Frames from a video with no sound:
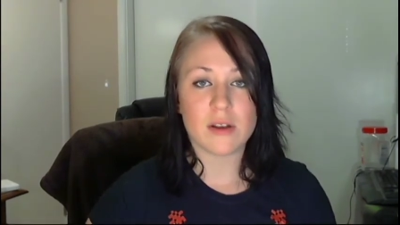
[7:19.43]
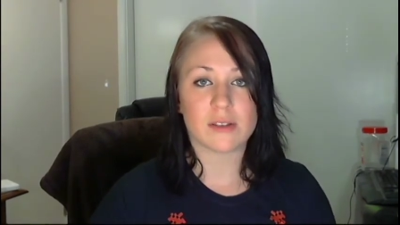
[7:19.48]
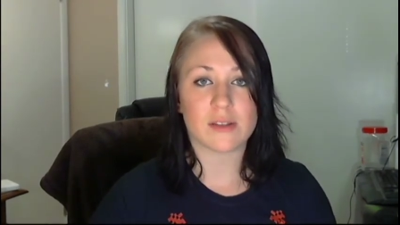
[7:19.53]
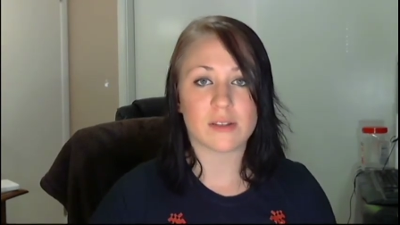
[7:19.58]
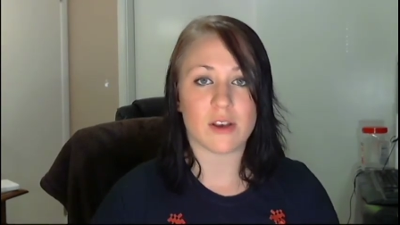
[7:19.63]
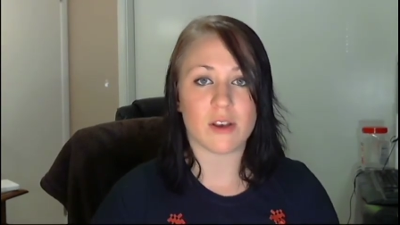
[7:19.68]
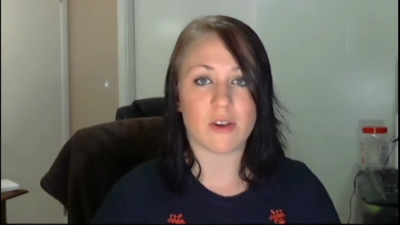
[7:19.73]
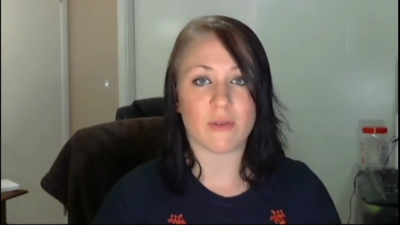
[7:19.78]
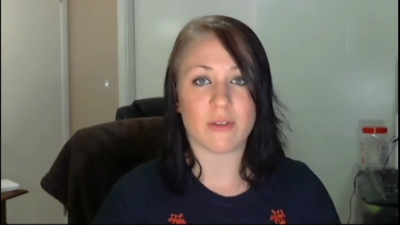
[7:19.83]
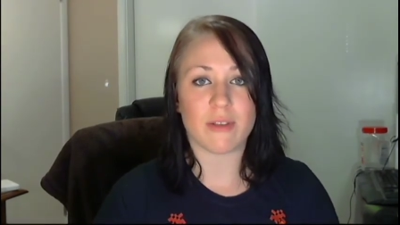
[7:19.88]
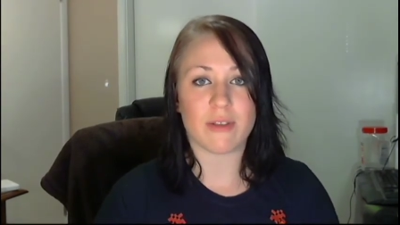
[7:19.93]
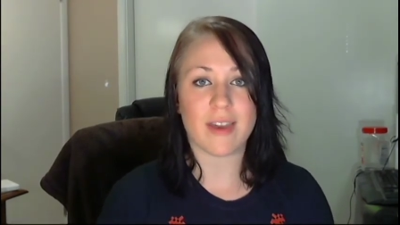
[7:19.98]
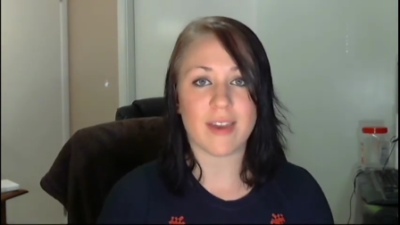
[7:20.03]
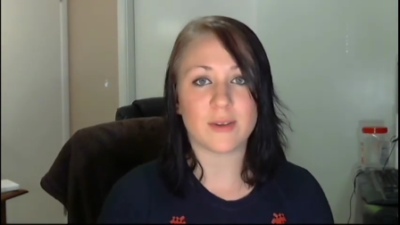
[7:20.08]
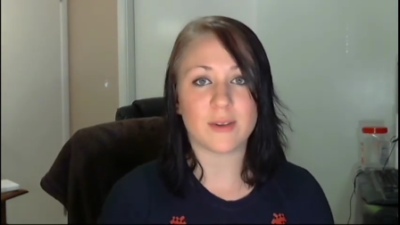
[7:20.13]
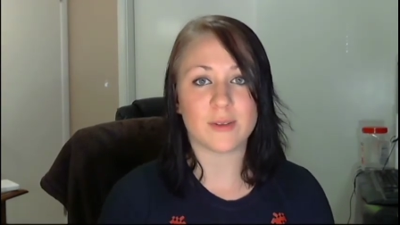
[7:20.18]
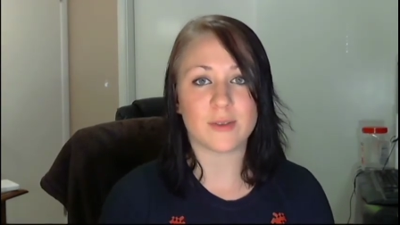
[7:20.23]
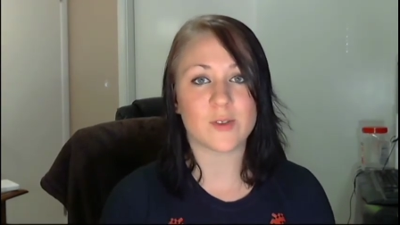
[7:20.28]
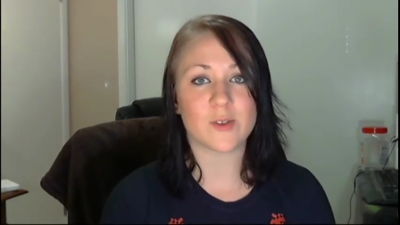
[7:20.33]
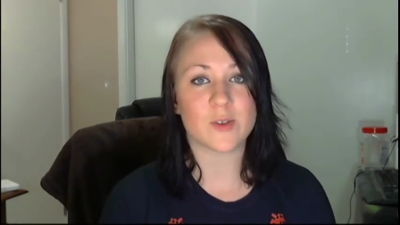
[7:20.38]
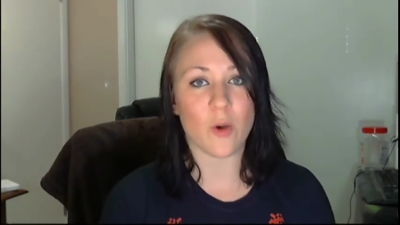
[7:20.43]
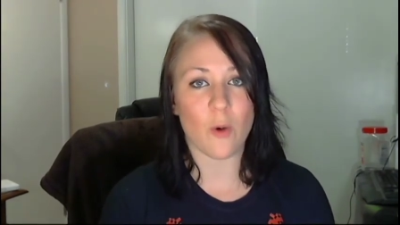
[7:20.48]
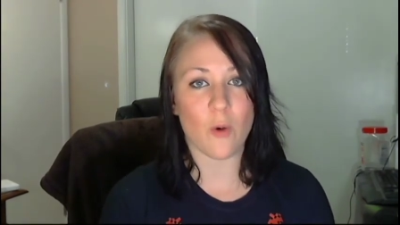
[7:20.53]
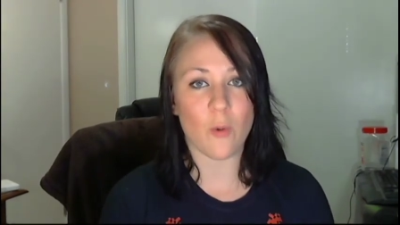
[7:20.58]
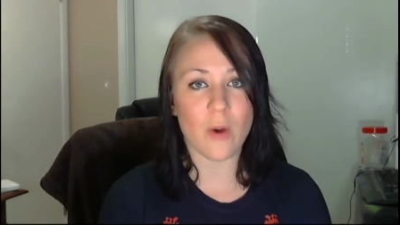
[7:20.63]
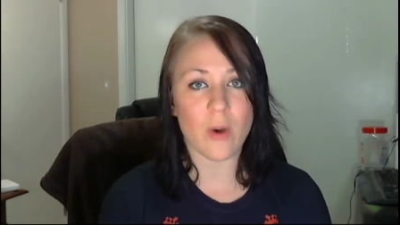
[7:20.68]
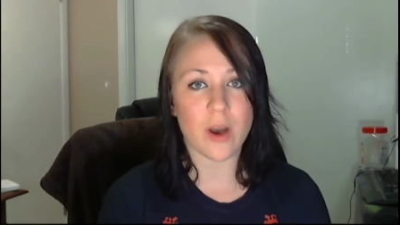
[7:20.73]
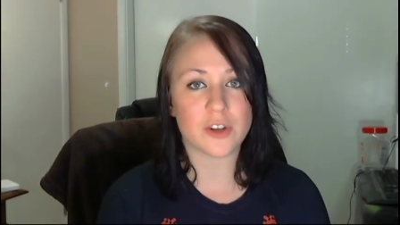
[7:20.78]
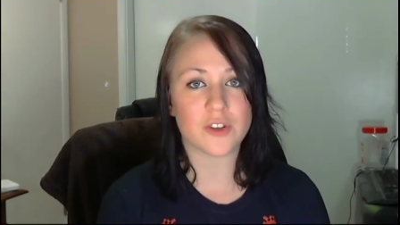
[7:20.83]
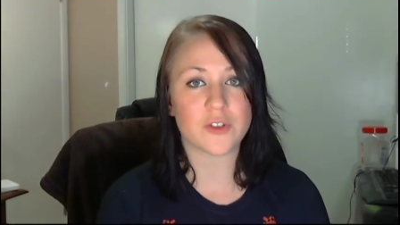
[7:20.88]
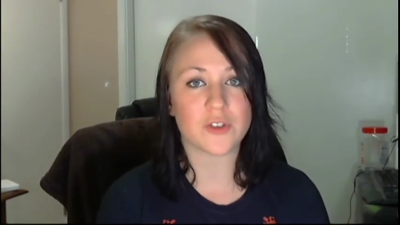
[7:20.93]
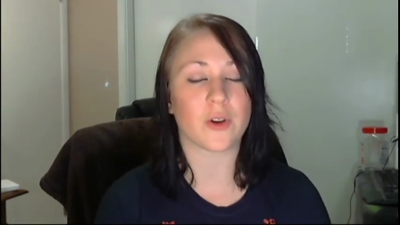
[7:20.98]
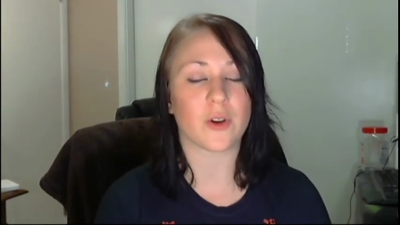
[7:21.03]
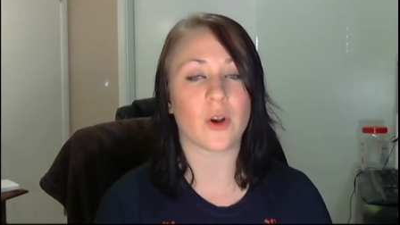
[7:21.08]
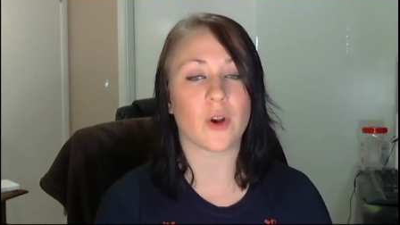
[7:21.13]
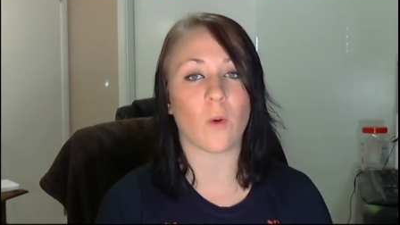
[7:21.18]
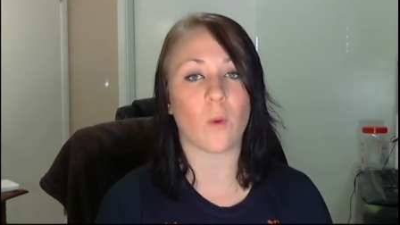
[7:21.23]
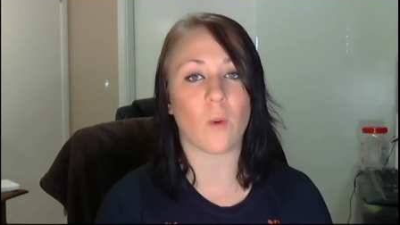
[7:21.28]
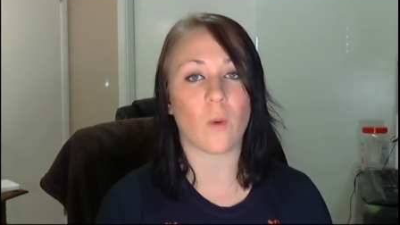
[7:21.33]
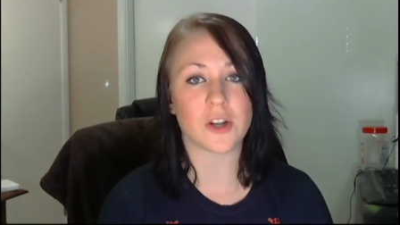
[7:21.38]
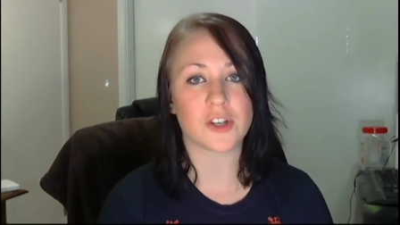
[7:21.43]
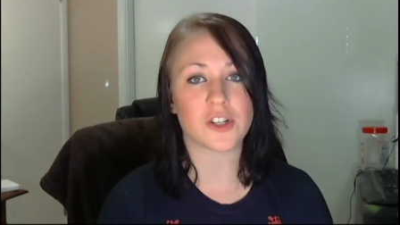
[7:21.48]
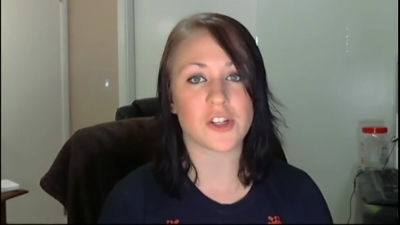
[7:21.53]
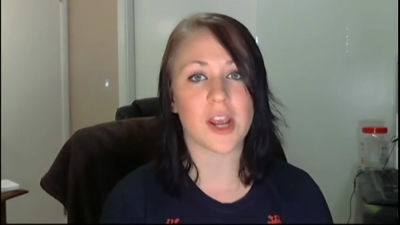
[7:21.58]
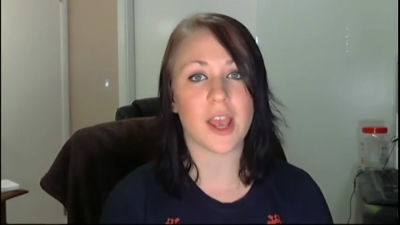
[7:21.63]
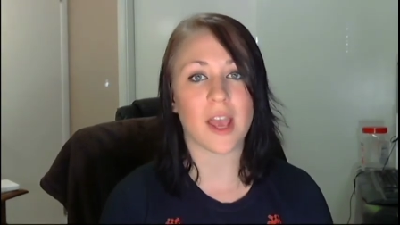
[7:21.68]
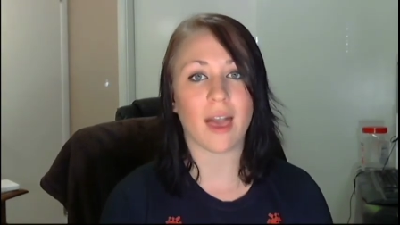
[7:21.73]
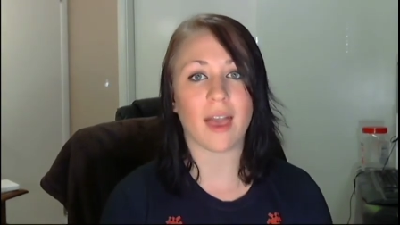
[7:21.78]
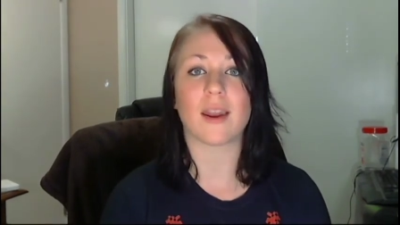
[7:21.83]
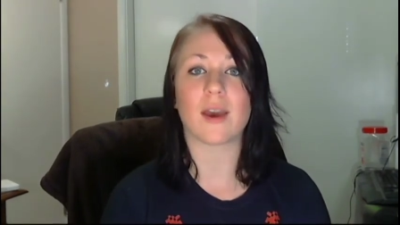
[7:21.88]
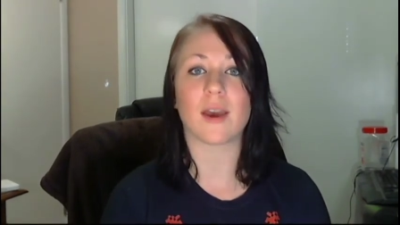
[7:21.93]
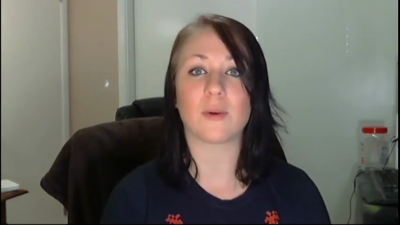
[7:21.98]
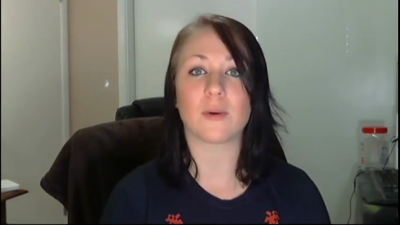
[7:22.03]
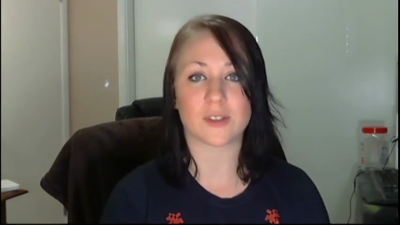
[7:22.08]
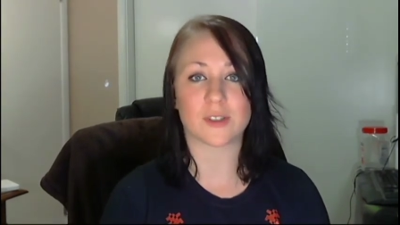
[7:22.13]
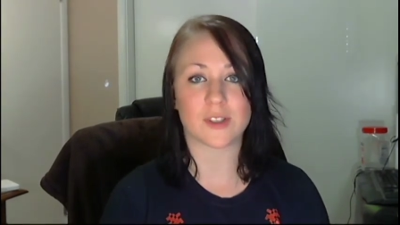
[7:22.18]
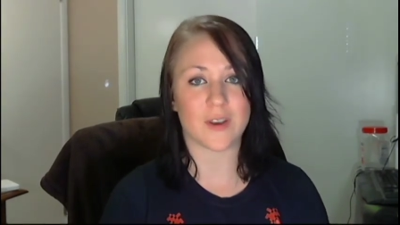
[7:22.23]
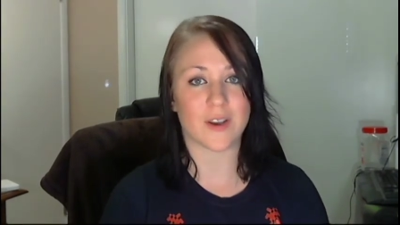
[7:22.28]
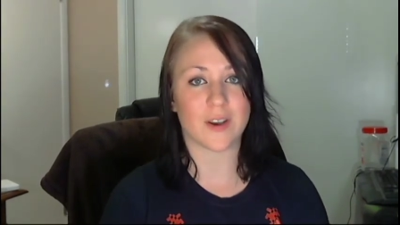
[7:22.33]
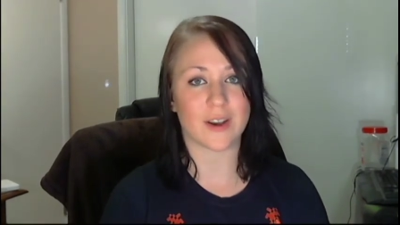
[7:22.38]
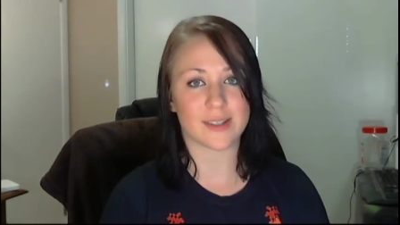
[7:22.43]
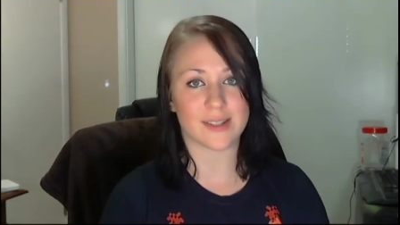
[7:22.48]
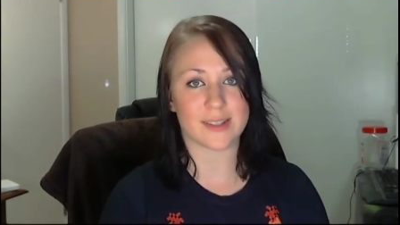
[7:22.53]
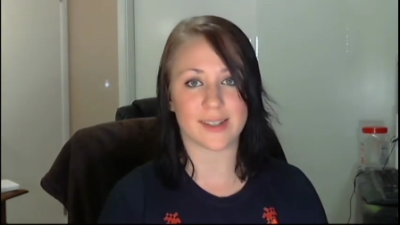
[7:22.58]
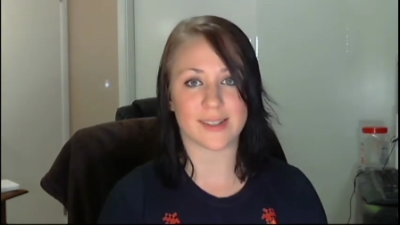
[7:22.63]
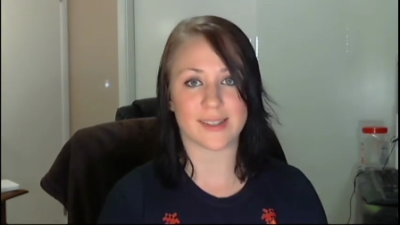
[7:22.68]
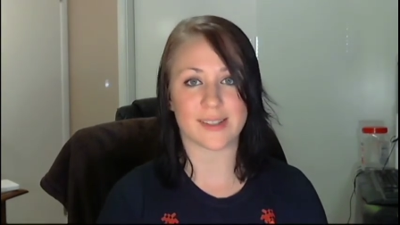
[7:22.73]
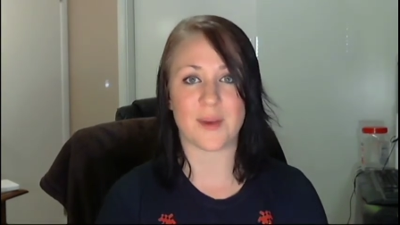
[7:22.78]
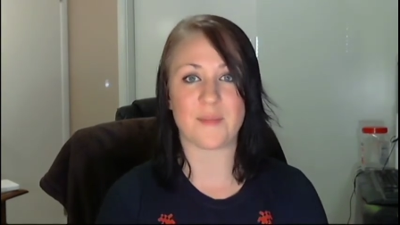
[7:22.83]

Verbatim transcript: So thank you so much for watching, and I will see you guys next time.